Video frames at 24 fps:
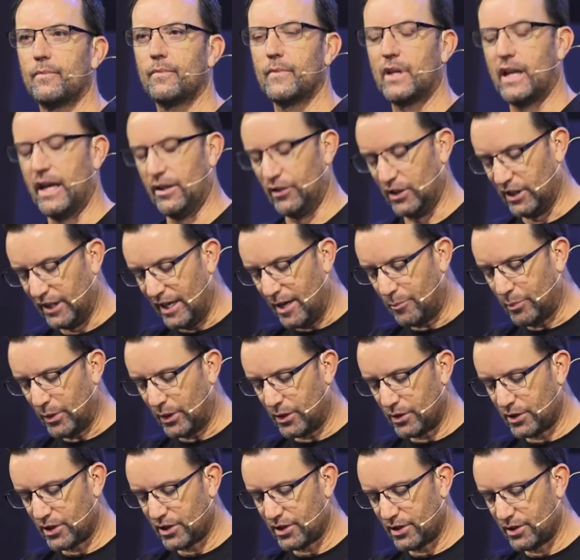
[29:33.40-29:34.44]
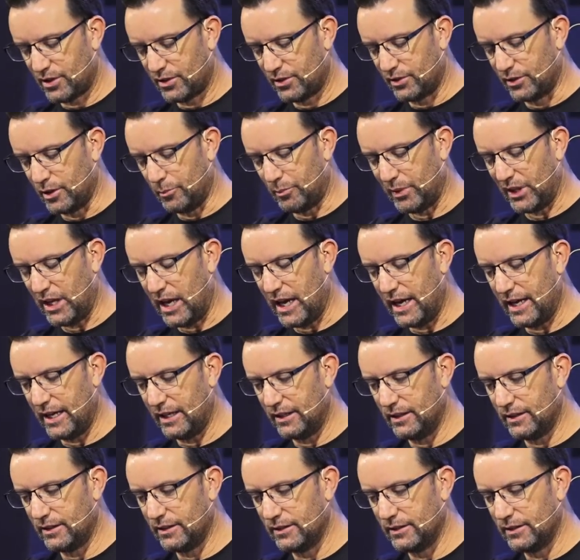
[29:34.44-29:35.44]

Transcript: And the lepers, the blind,